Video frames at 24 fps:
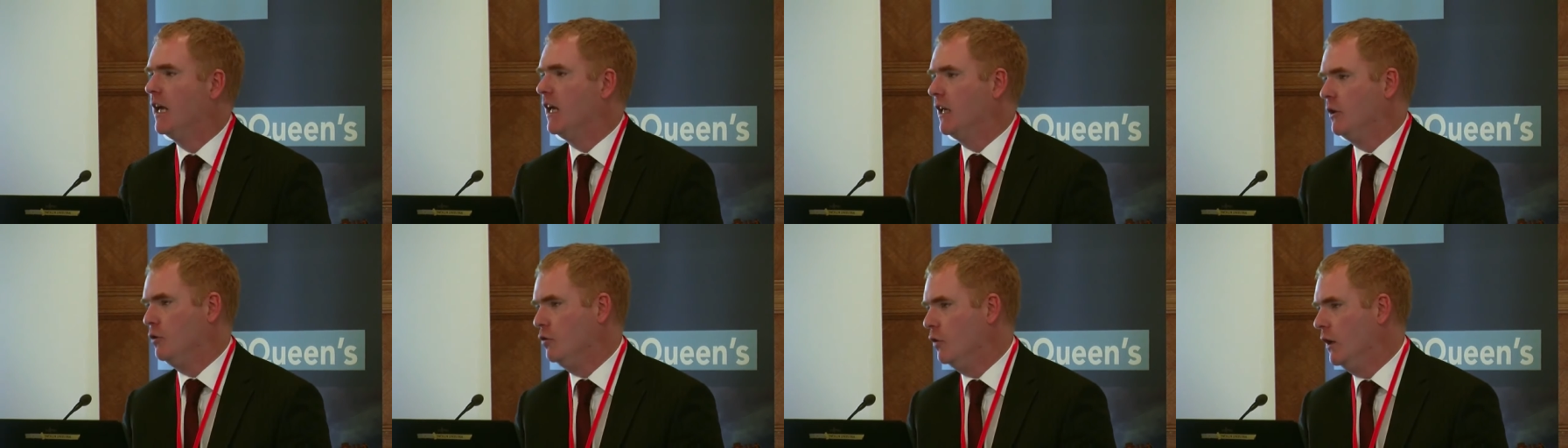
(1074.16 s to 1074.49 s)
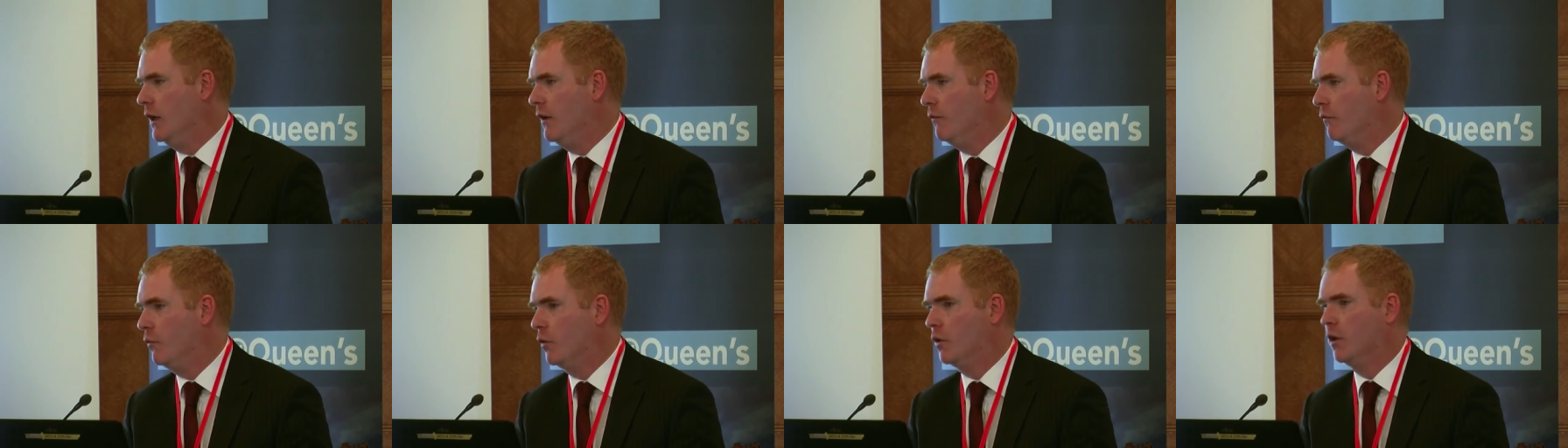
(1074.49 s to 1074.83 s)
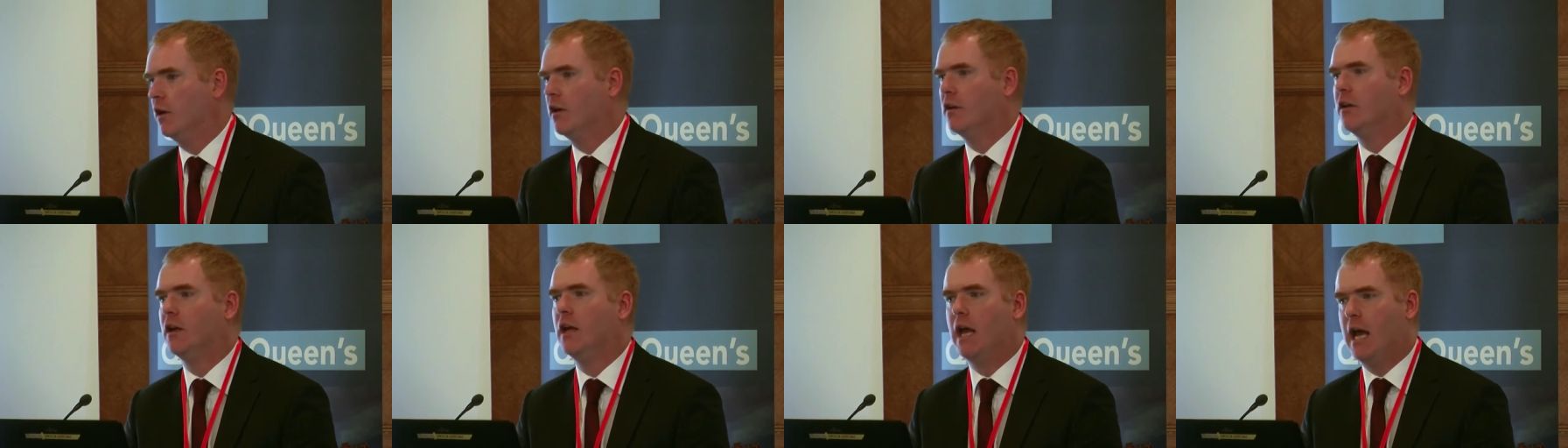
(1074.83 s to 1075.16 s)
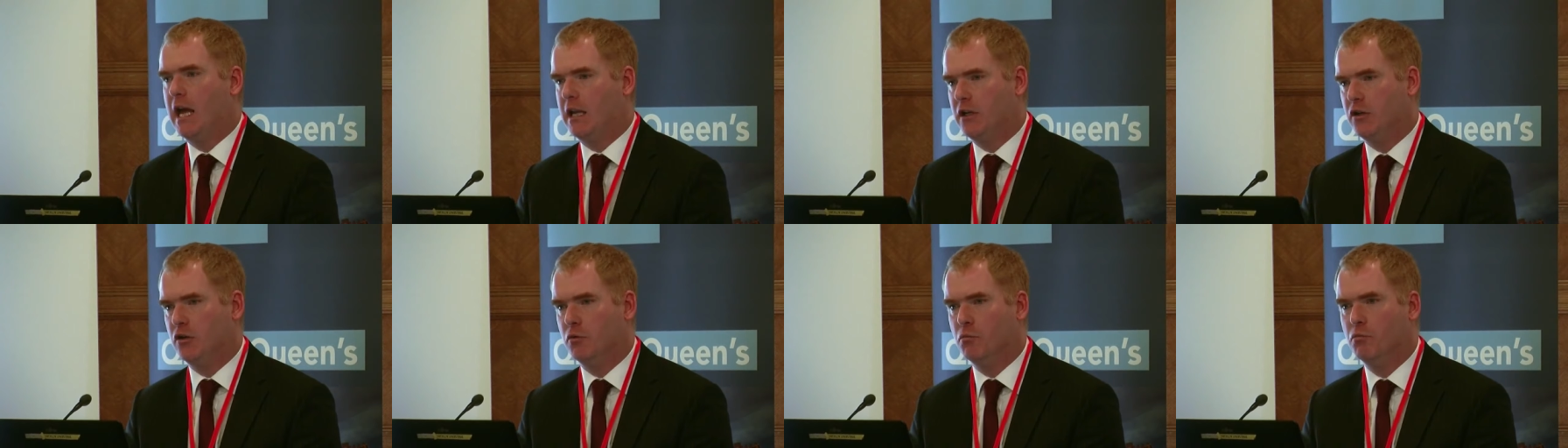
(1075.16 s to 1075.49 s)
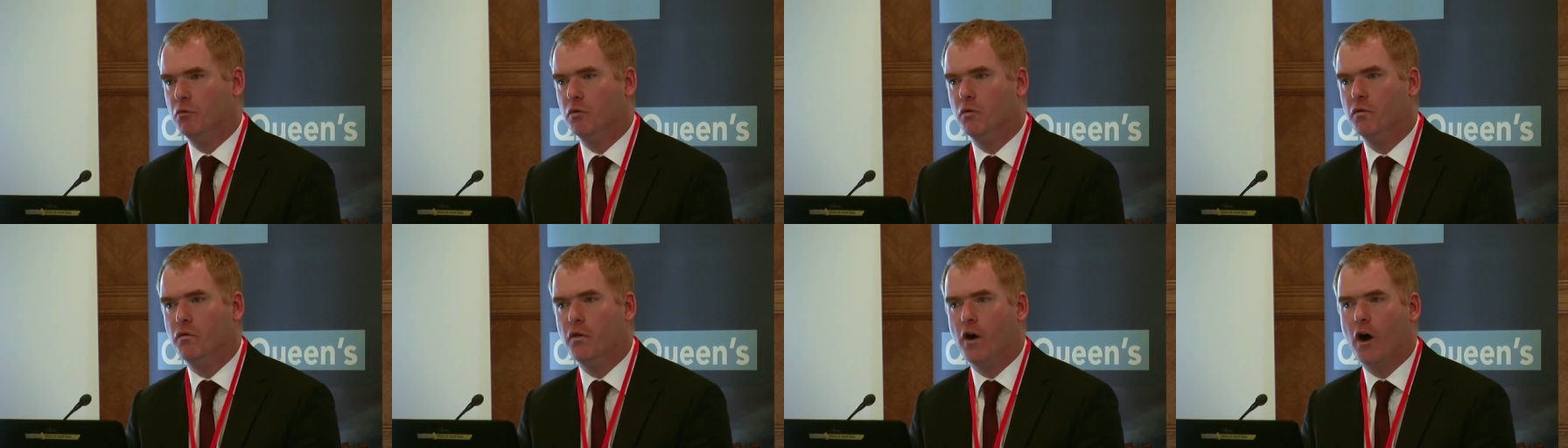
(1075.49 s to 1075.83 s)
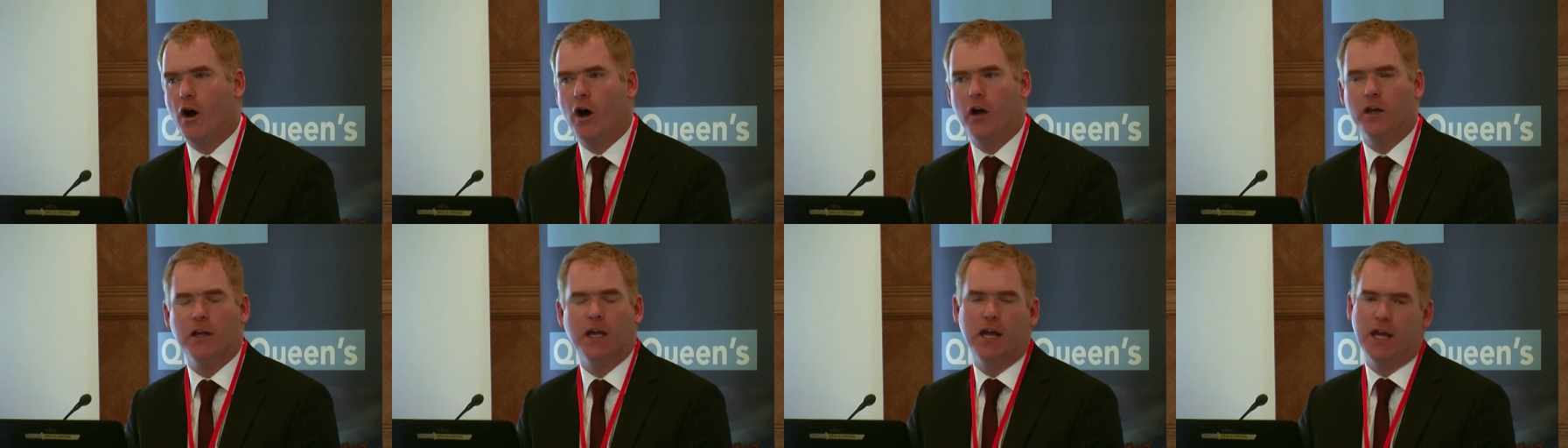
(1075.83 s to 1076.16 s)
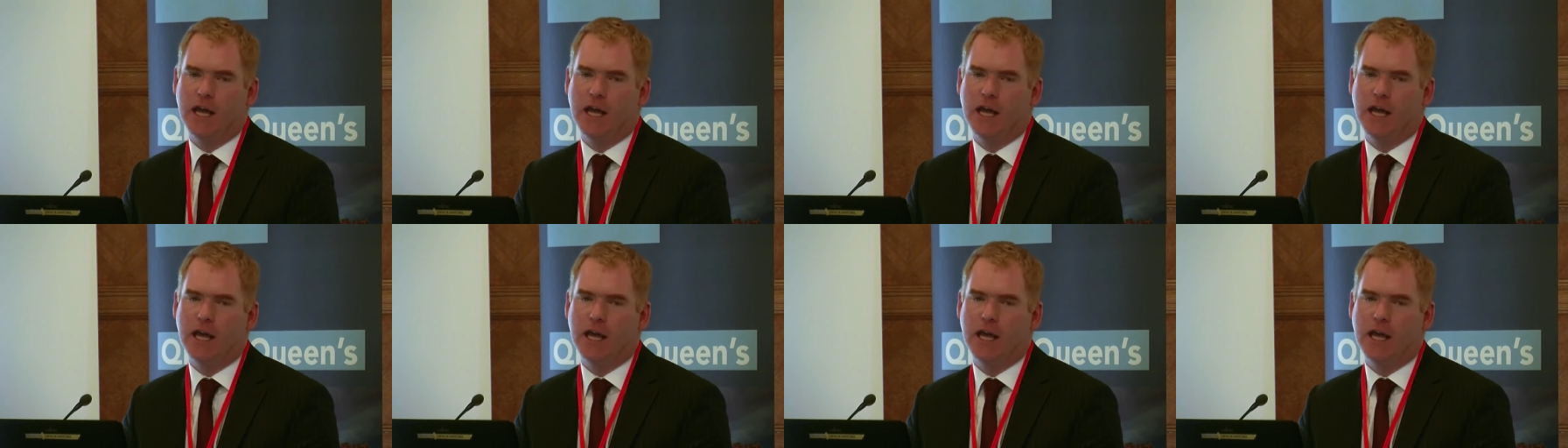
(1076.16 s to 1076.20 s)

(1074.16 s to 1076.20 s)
you live with it and you move on,